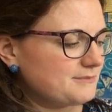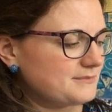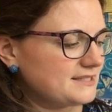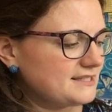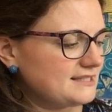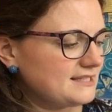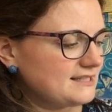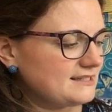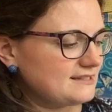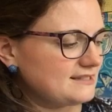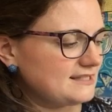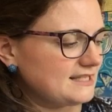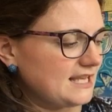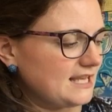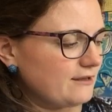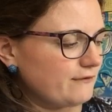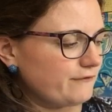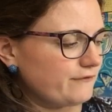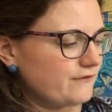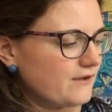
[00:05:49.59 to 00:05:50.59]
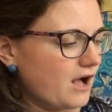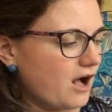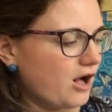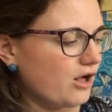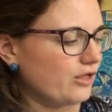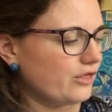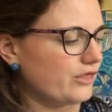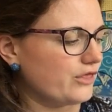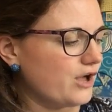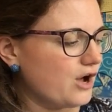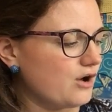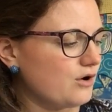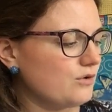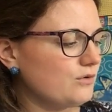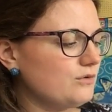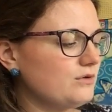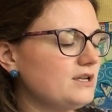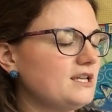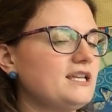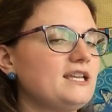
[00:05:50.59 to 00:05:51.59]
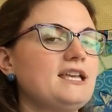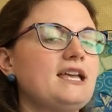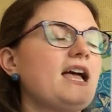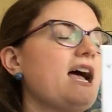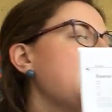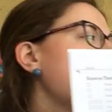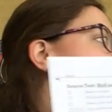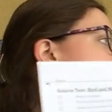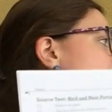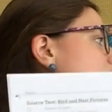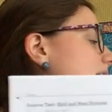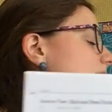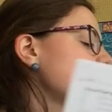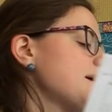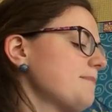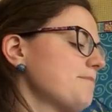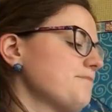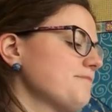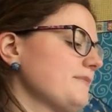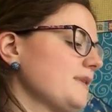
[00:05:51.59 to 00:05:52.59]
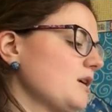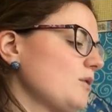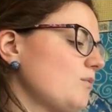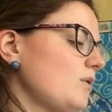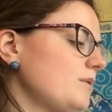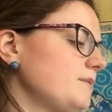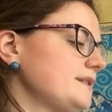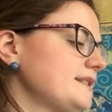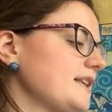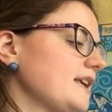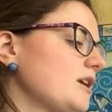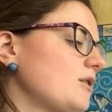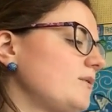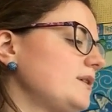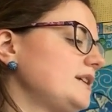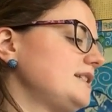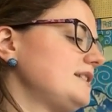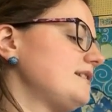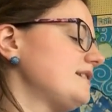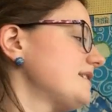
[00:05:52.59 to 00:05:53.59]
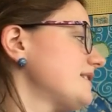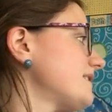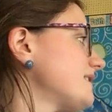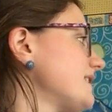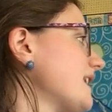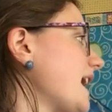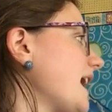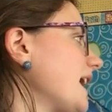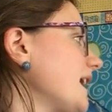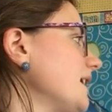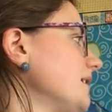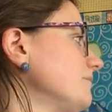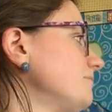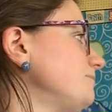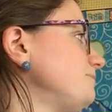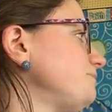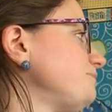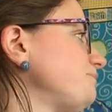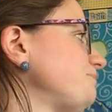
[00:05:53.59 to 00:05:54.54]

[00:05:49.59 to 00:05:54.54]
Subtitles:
since, if, although. What was I going to say?